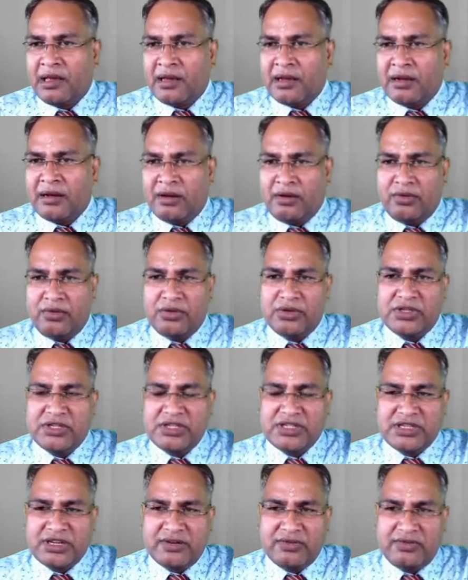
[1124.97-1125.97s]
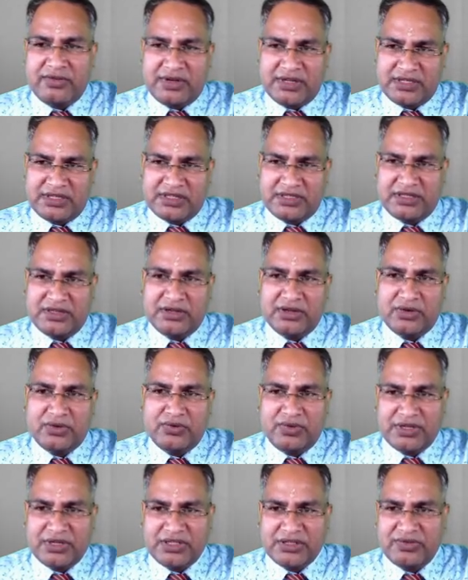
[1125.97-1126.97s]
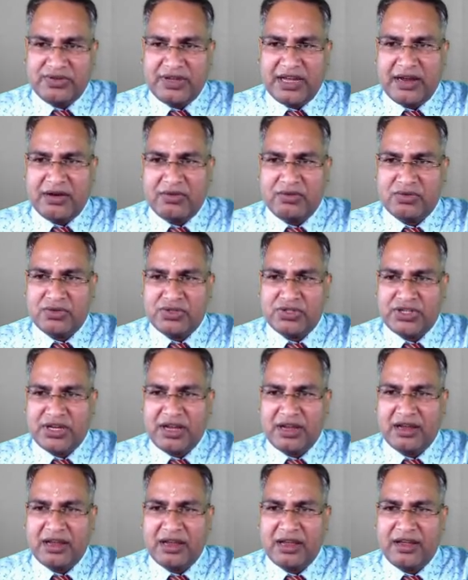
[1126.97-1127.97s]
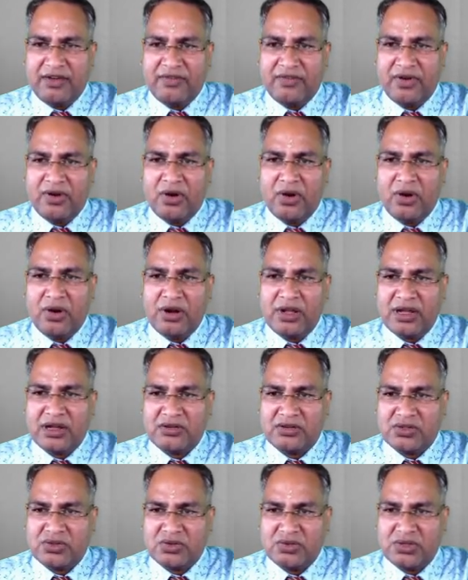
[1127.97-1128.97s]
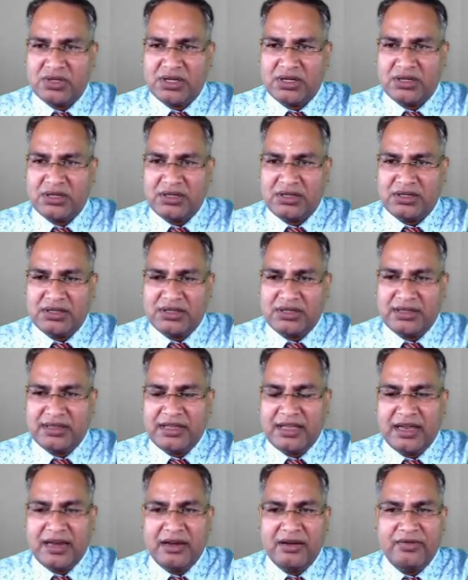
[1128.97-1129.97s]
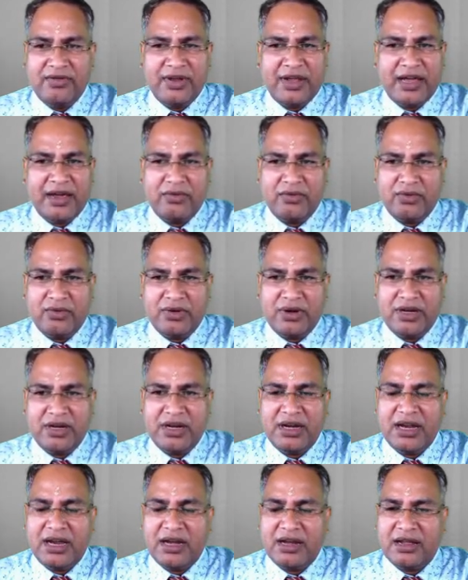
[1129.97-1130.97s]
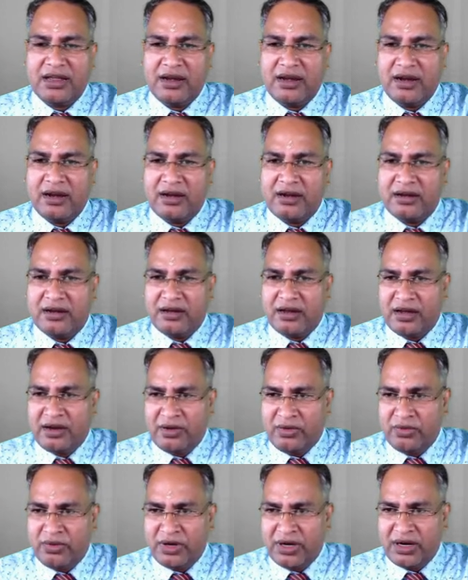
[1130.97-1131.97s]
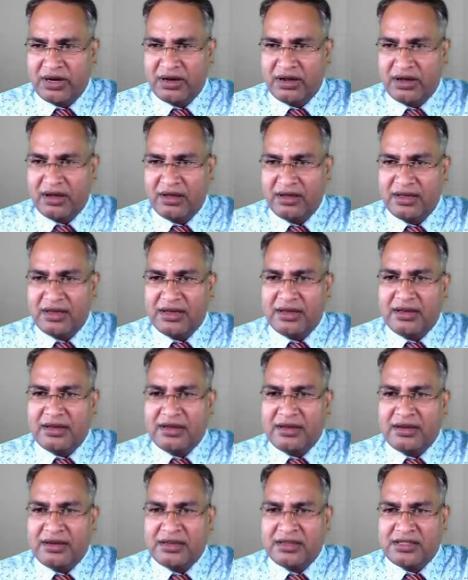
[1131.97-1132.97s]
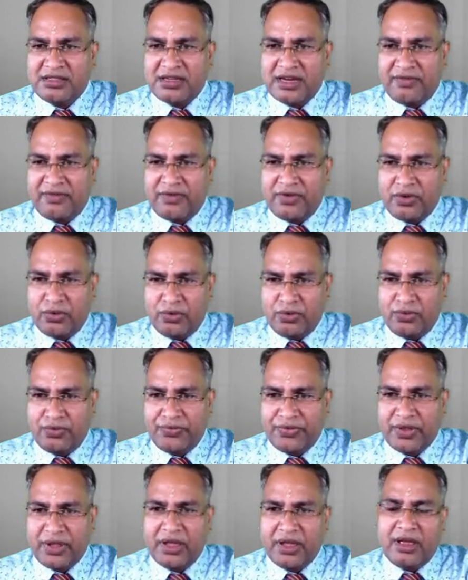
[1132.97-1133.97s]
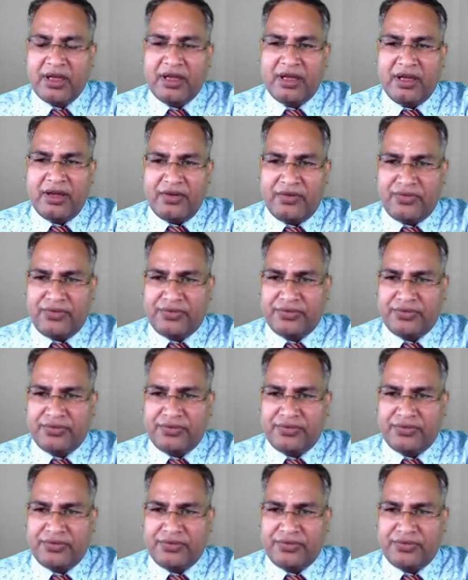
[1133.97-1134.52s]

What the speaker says: Now step first we have to check if node equals to null, then we have to return and create a new data. In step 2, if